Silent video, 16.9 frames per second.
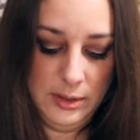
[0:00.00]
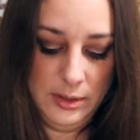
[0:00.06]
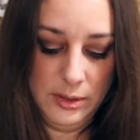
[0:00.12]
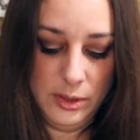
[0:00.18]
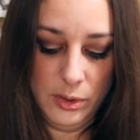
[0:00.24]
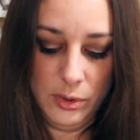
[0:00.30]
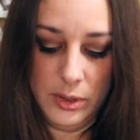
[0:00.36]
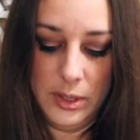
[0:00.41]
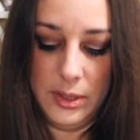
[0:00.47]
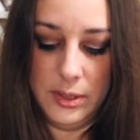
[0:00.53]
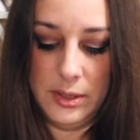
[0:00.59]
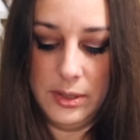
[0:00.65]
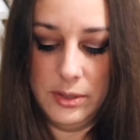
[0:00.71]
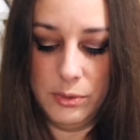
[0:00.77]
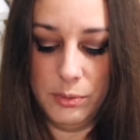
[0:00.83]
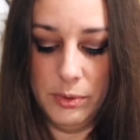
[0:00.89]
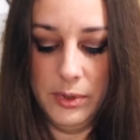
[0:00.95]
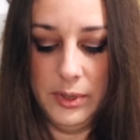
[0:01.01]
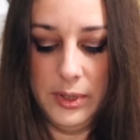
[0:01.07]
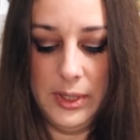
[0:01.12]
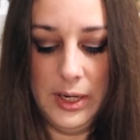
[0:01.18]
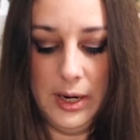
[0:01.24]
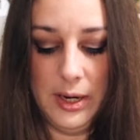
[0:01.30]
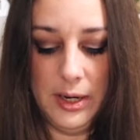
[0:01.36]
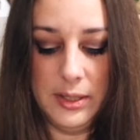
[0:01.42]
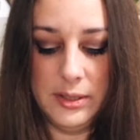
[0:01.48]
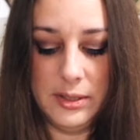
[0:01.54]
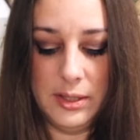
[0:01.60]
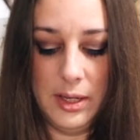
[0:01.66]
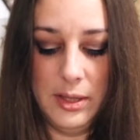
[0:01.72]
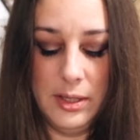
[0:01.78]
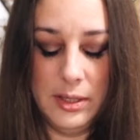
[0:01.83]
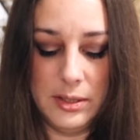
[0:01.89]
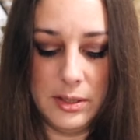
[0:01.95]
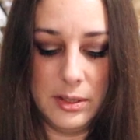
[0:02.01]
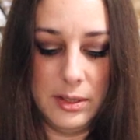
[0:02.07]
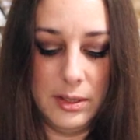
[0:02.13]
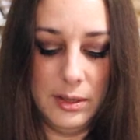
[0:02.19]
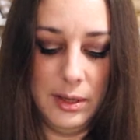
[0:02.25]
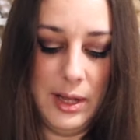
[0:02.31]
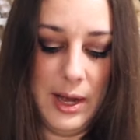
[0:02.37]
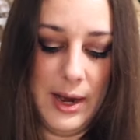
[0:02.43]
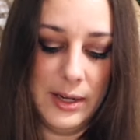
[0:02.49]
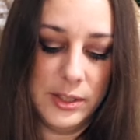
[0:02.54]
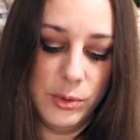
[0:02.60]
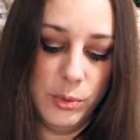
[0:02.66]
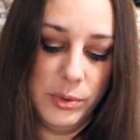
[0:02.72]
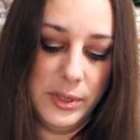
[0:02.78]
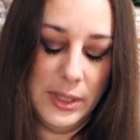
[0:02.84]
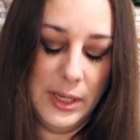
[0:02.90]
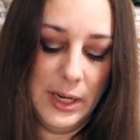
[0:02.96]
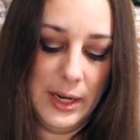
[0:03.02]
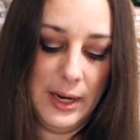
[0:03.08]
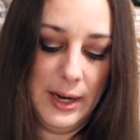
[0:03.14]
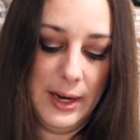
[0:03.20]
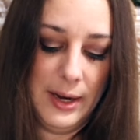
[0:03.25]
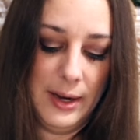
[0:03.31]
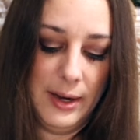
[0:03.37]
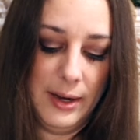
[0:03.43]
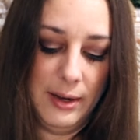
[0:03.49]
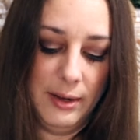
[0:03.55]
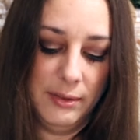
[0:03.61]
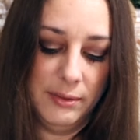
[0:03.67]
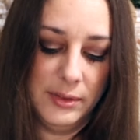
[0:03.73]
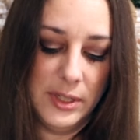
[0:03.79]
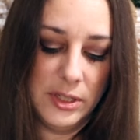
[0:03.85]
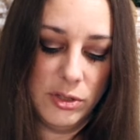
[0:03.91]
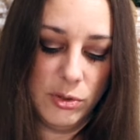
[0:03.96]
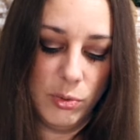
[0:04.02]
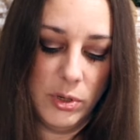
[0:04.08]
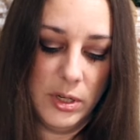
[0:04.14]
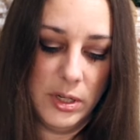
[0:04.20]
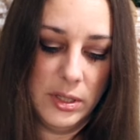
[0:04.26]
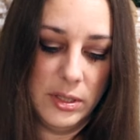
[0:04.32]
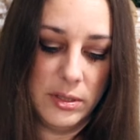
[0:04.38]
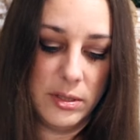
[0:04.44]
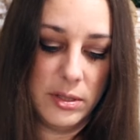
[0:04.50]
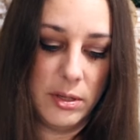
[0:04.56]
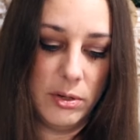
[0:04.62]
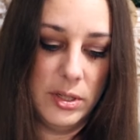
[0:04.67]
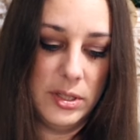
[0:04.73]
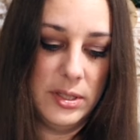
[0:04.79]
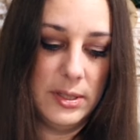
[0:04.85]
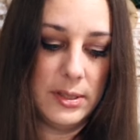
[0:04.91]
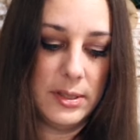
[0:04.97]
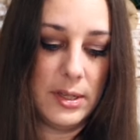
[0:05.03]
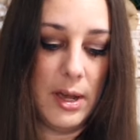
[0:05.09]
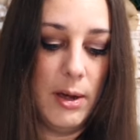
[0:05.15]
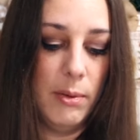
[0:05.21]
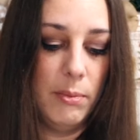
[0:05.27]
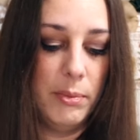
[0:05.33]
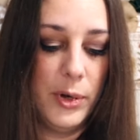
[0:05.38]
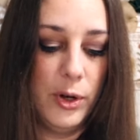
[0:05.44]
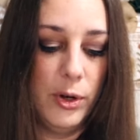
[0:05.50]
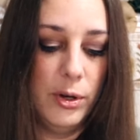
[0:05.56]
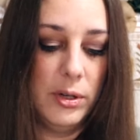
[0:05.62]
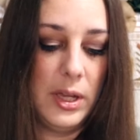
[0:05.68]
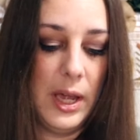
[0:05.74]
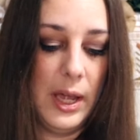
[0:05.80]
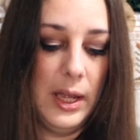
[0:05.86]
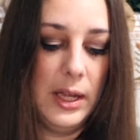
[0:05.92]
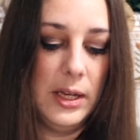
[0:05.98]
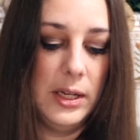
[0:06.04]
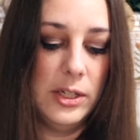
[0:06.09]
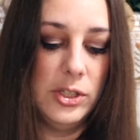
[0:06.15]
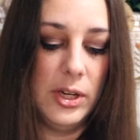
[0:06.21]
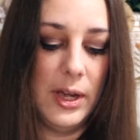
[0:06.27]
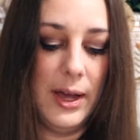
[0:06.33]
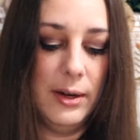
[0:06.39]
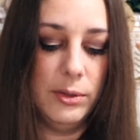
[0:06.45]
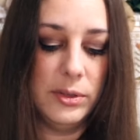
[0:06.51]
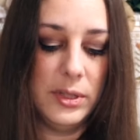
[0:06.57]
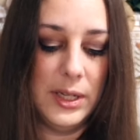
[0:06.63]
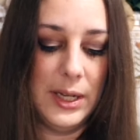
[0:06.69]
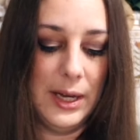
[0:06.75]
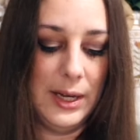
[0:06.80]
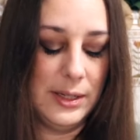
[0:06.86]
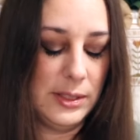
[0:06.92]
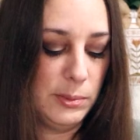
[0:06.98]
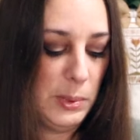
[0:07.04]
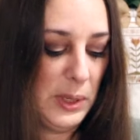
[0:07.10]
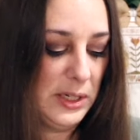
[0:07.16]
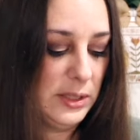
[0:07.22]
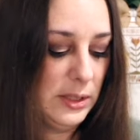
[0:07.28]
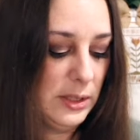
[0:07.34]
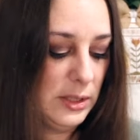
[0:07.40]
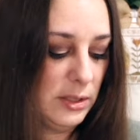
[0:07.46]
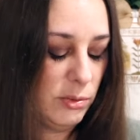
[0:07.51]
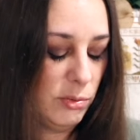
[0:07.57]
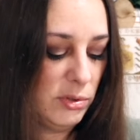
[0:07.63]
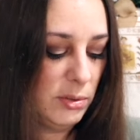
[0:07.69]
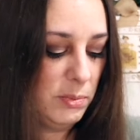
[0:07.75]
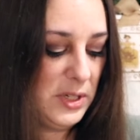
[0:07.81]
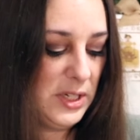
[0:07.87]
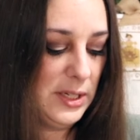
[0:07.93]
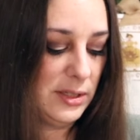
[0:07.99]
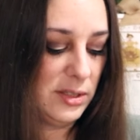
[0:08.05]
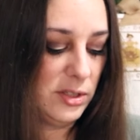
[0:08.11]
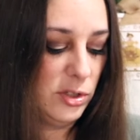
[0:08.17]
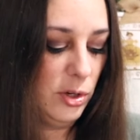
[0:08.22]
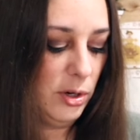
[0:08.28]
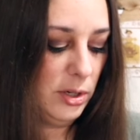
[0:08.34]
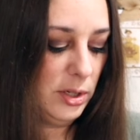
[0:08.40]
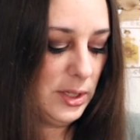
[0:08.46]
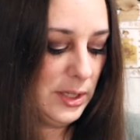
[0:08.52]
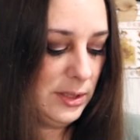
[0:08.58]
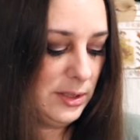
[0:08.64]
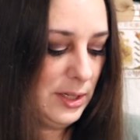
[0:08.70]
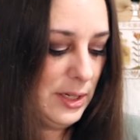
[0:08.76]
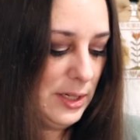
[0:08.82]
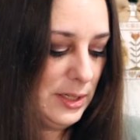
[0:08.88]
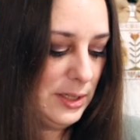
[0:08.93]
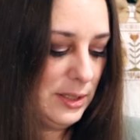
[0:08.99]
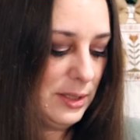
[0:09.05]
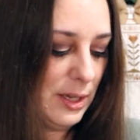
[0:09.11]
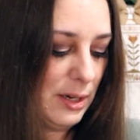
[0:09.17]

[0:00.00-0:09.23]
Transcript: So it is really nice. And this last one that I have, this one is 36 count Bird Cage. I don't think I expected this one to be as dark as it is.